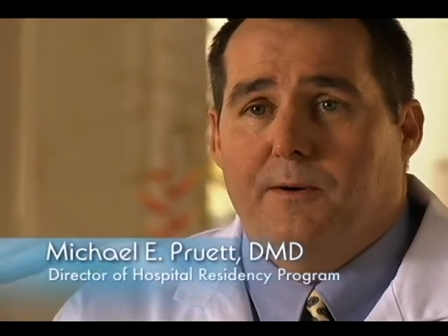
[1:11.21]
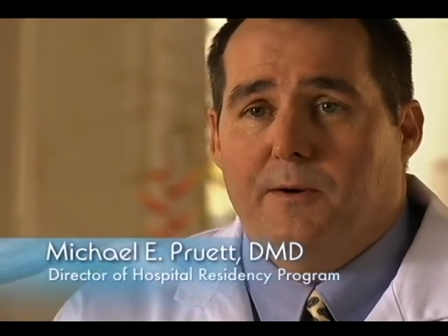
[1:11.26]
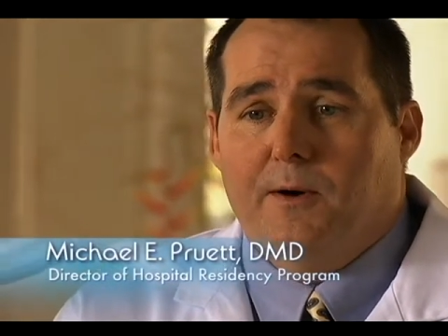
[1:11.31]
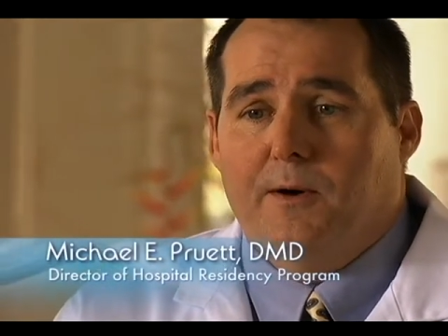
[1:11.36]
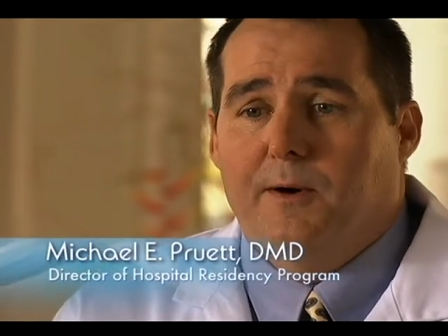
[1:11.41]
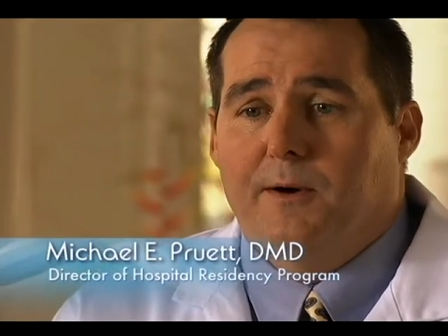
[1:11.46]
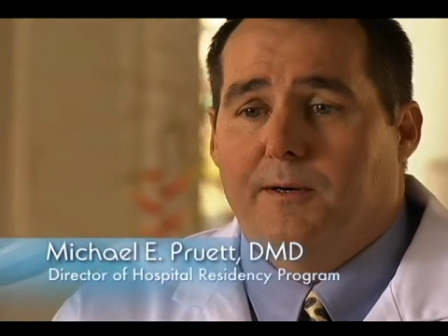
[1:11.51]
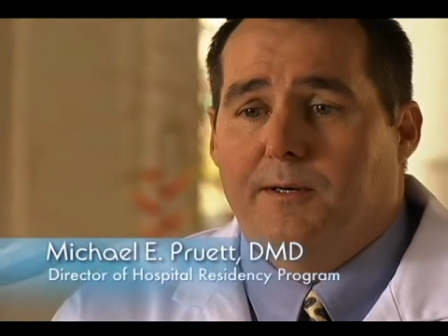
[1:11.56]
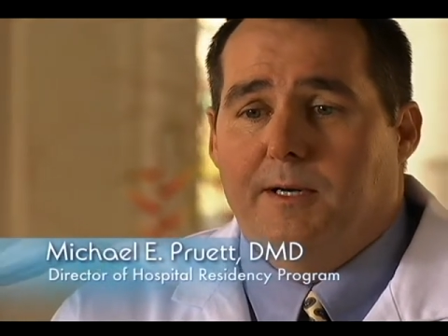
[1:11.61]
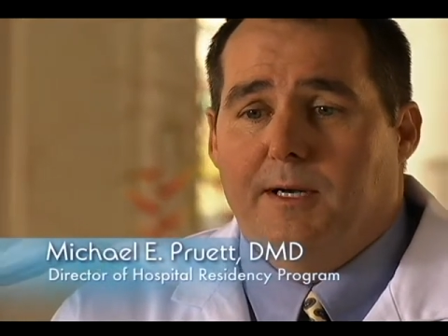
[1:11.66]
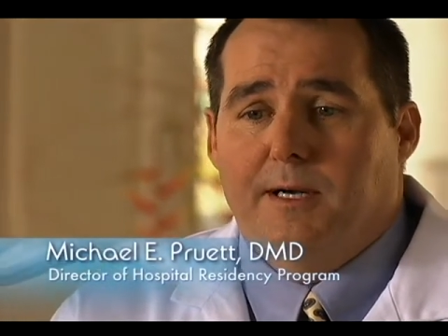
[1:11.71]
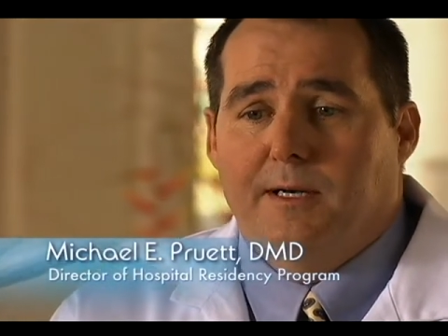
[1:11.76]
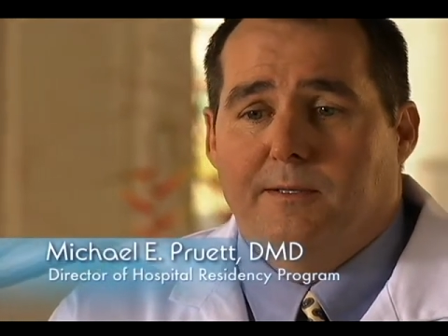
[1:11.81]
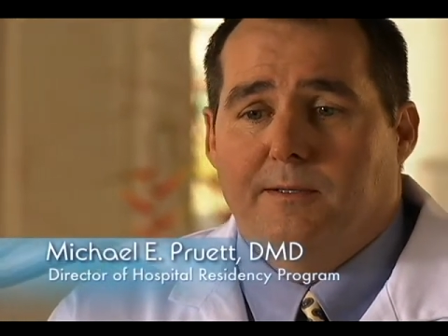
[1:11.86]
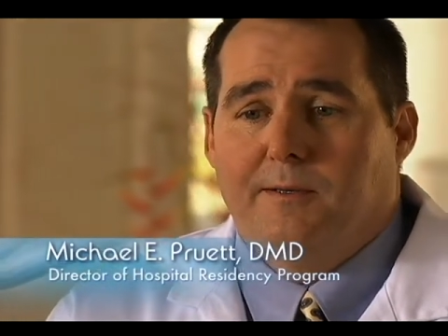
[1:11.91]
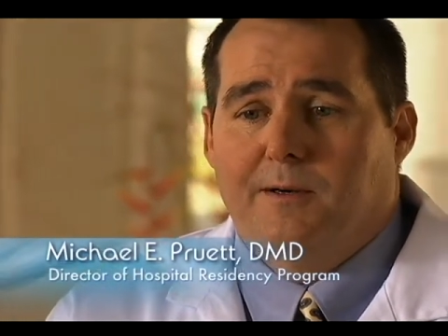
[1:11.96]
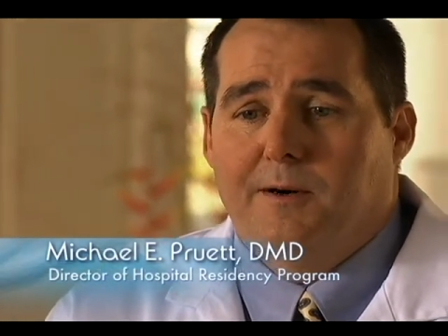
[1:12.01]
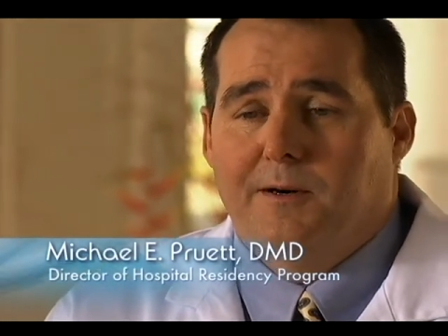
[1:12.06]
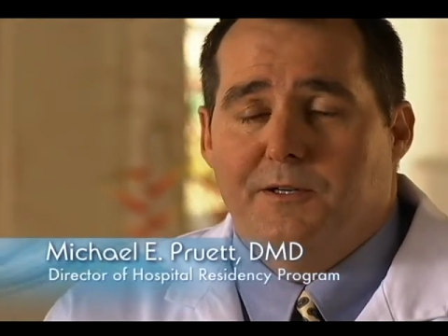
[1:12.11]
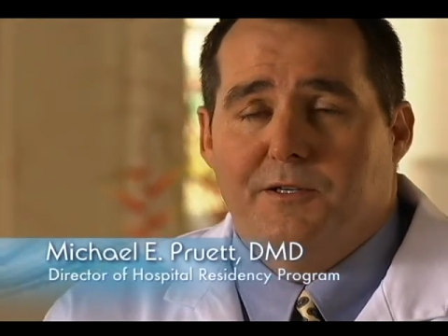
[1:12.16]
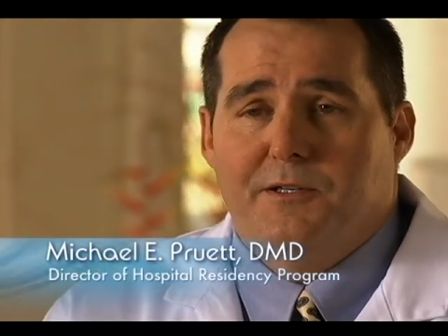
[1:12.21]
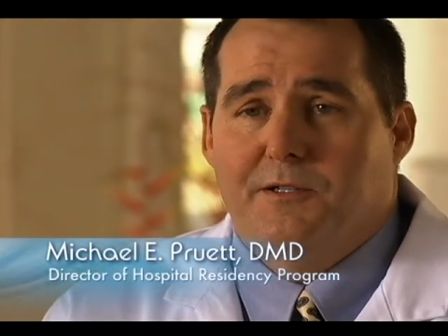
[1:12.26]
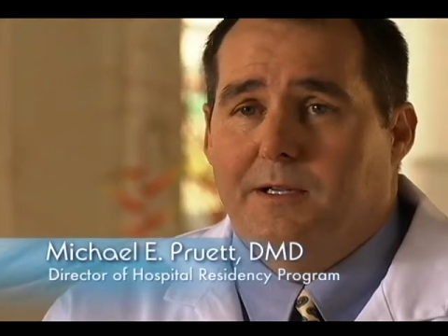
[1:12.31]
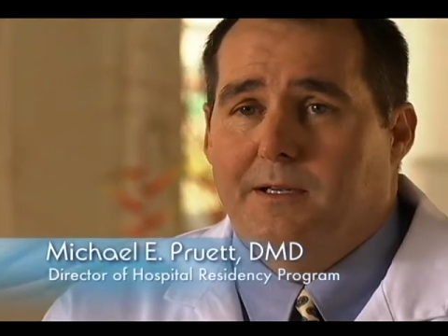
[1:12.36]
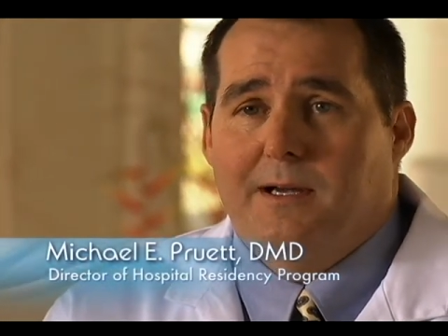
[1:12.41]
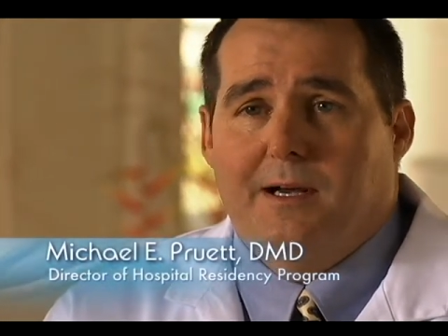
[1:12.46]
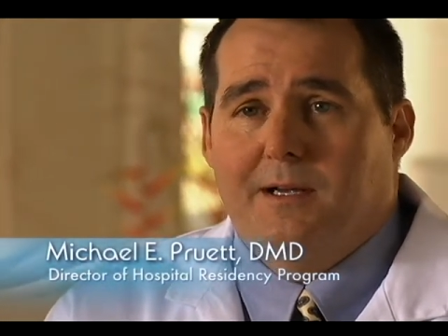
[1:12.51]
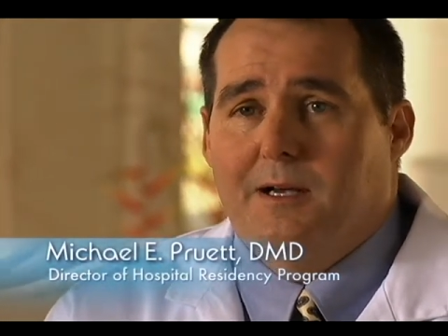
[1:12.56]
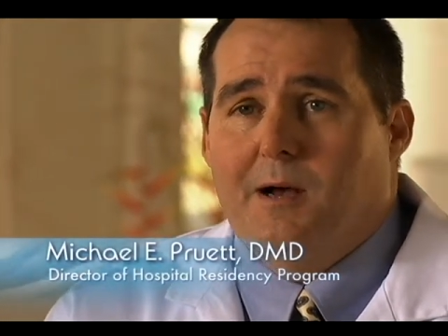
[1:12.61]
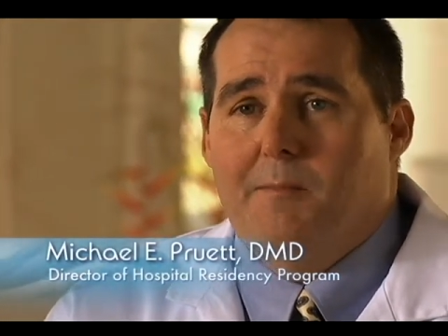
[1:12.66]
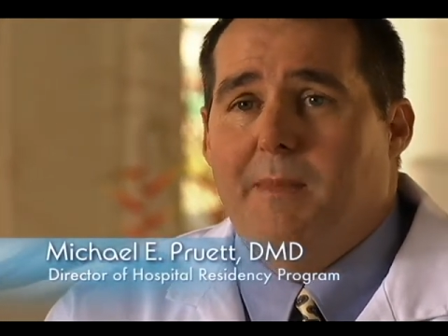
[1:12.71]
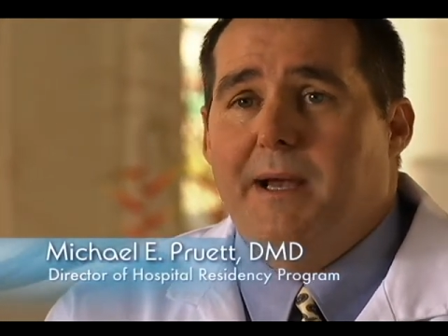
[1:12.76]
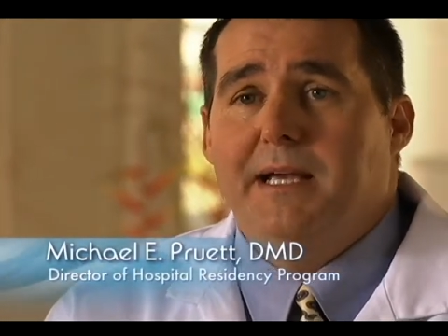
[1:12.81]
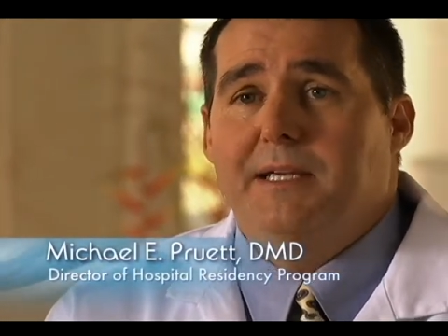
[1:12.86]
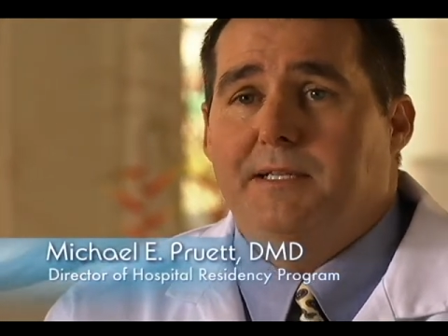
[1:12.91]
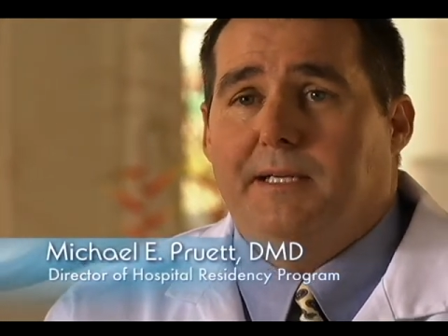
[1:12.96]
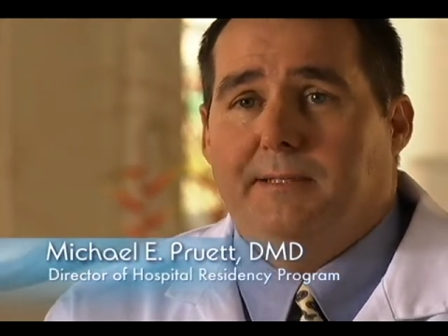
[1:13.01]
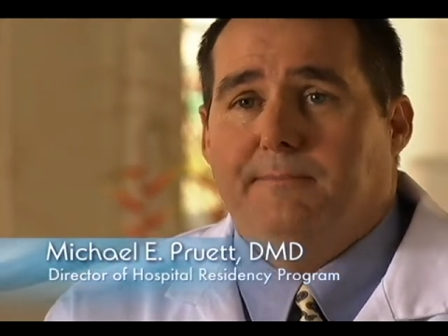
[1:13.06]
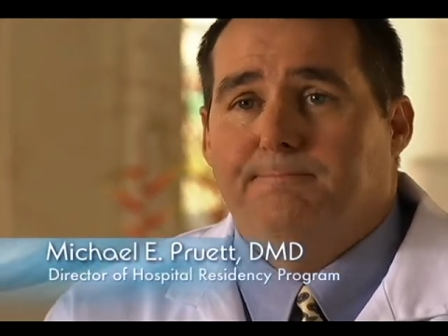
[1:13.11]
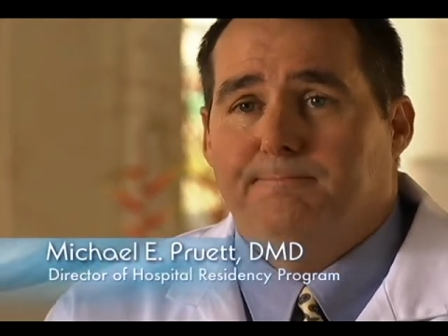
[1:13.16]
are just
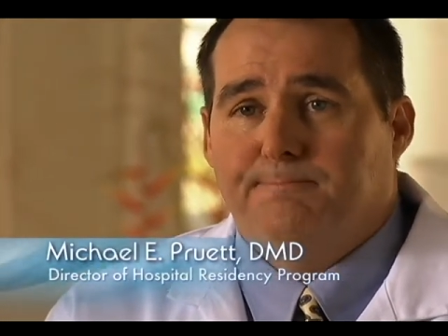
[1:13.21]
amazing.